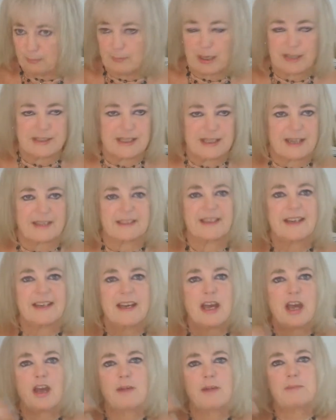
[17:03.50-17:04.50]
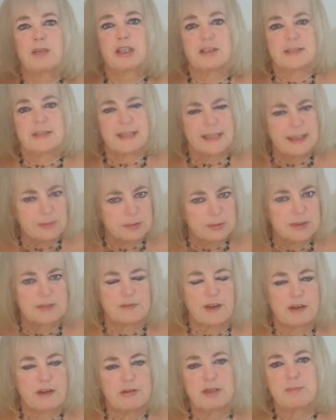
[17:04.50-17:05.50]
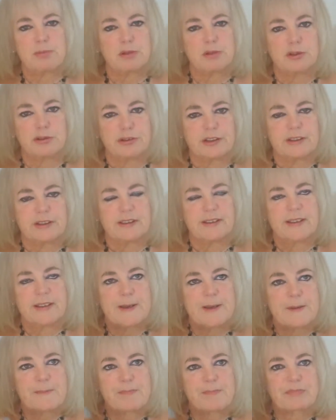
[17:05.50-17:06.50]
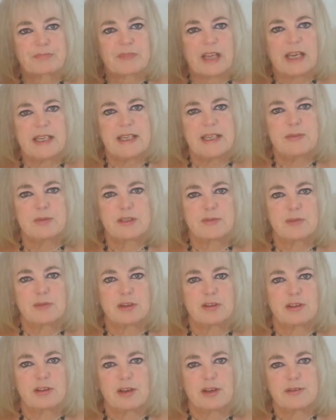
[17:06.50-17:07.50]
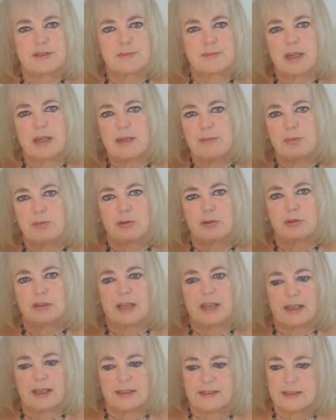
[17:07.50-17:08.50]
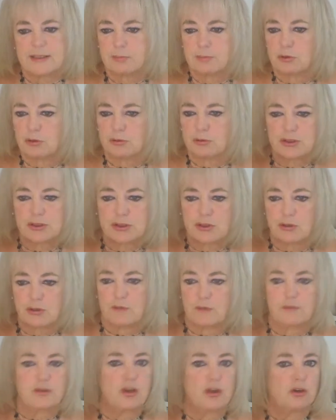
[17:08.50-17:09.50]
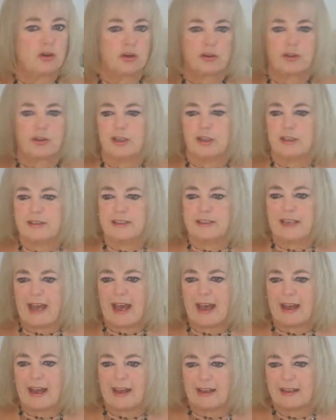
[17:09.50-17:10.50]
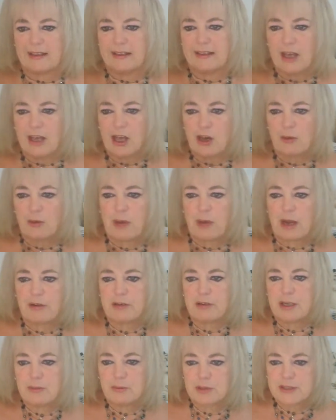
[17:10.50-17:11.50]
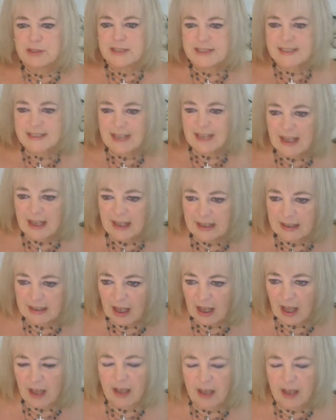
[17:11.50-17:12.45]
my dad, because he was very blunt. He was one of those people, like typical sort of northern guy, where he would say,